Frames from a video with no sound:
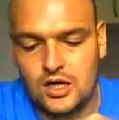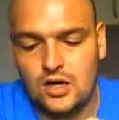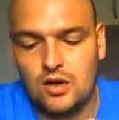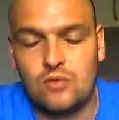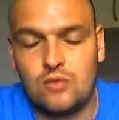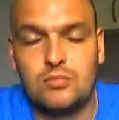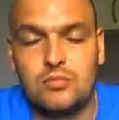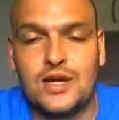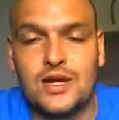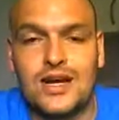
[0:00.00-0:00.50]

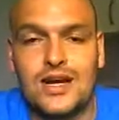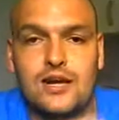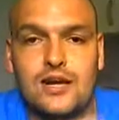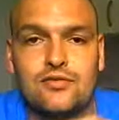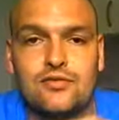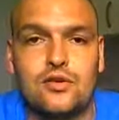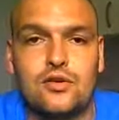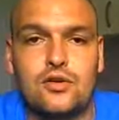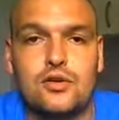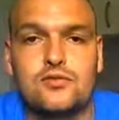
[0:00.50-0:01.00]
on behalf
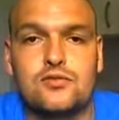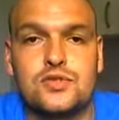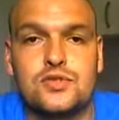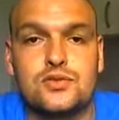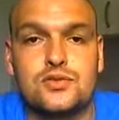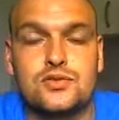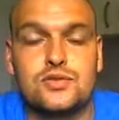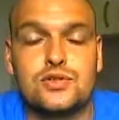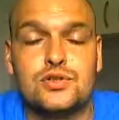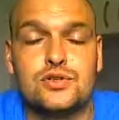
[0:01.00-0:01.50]
of
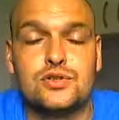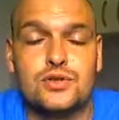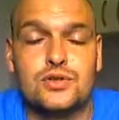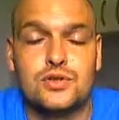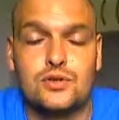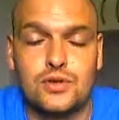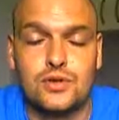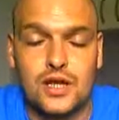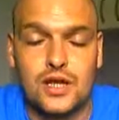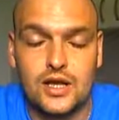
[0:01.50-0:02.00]
Zeus Juice
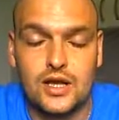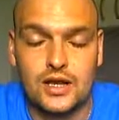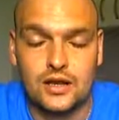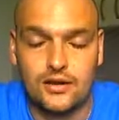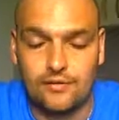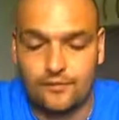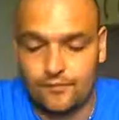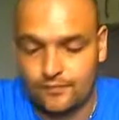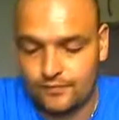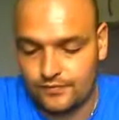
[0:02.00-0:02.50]
UK.
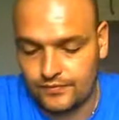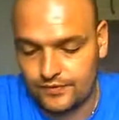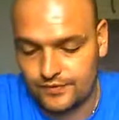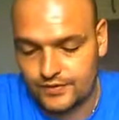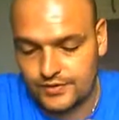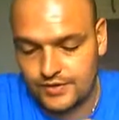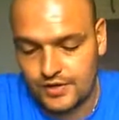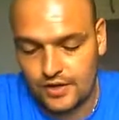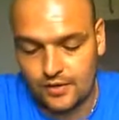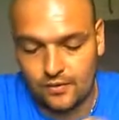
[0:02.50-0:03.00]

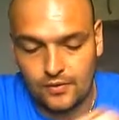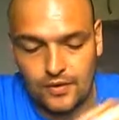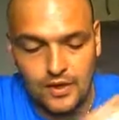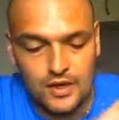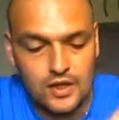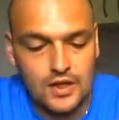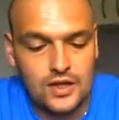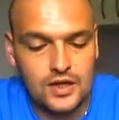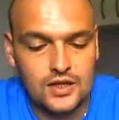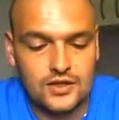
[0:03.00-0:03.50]
So
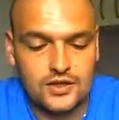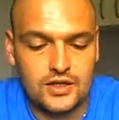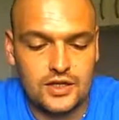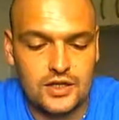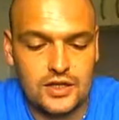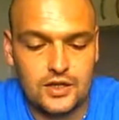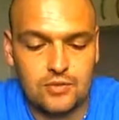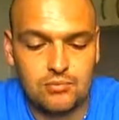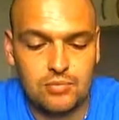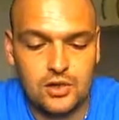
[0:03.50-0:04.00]

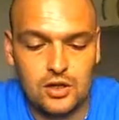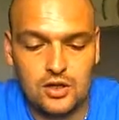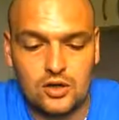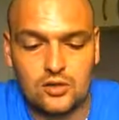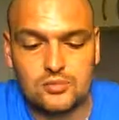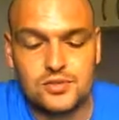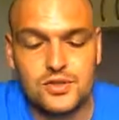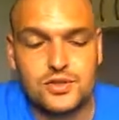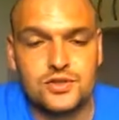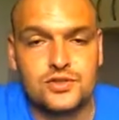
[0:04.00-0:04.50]
the bottle
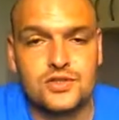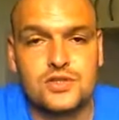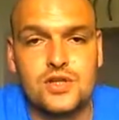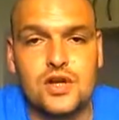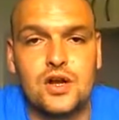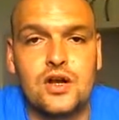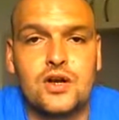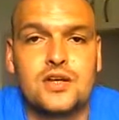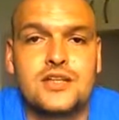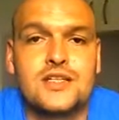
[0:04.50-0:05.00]
options
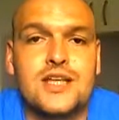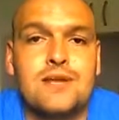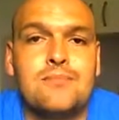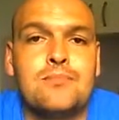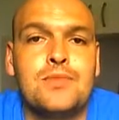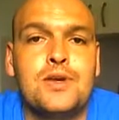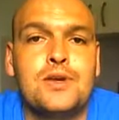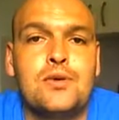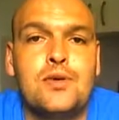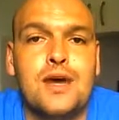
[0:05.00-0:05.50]
are
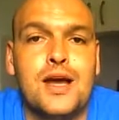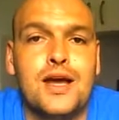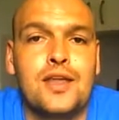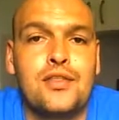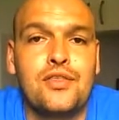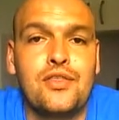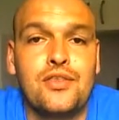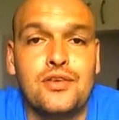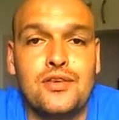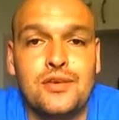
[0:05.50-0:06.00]
10ml
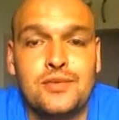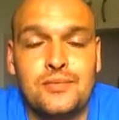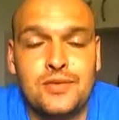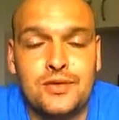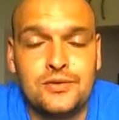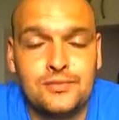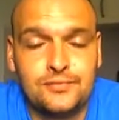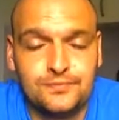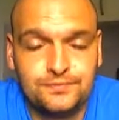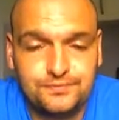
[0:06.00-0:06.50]
and 30ml,
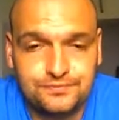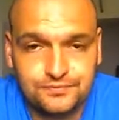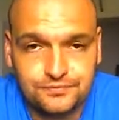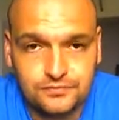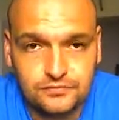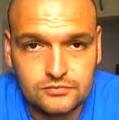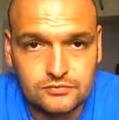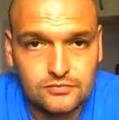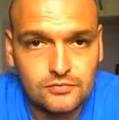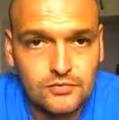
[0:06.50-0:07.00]

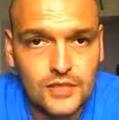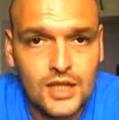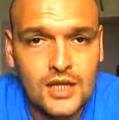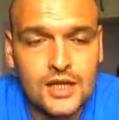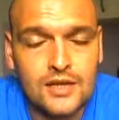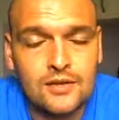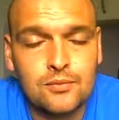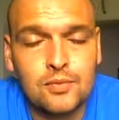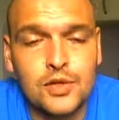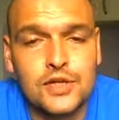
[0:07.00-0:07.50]

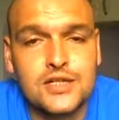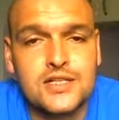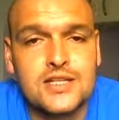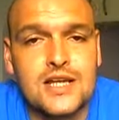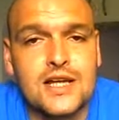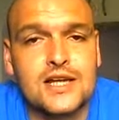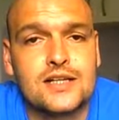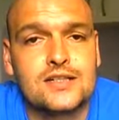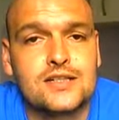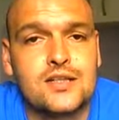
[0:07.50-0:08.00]
and the price
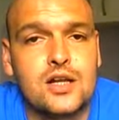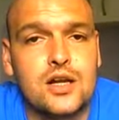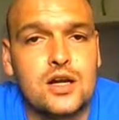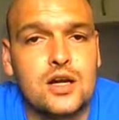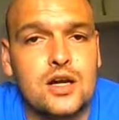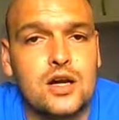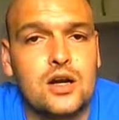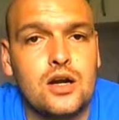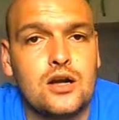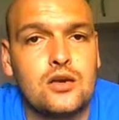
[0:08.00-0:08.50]
tags
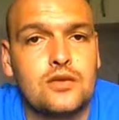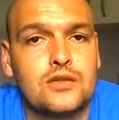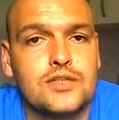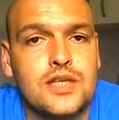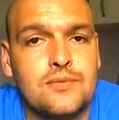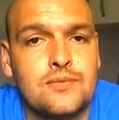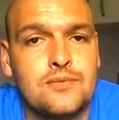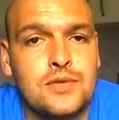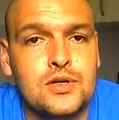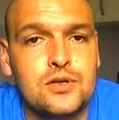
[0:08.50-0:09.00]
are
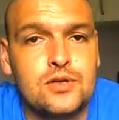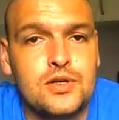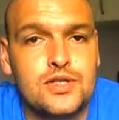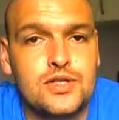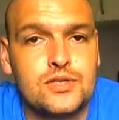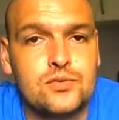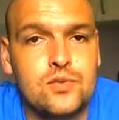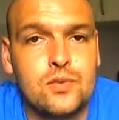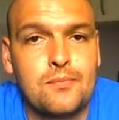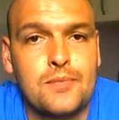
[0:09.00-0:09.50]
10ml
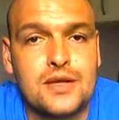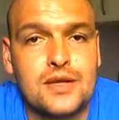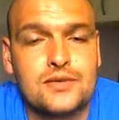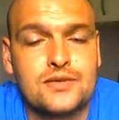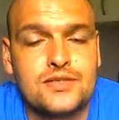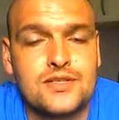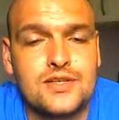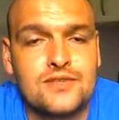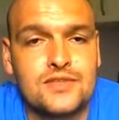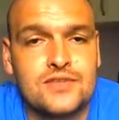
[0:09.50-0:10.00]
is
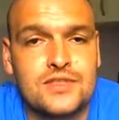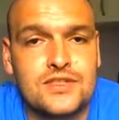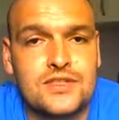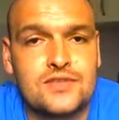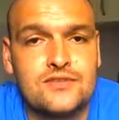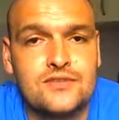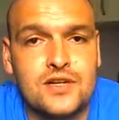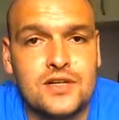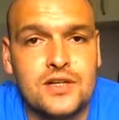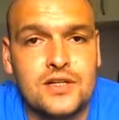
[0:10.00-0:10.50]

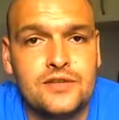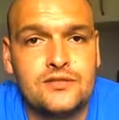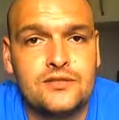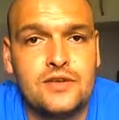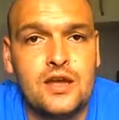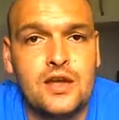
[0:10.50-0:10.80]
£1.75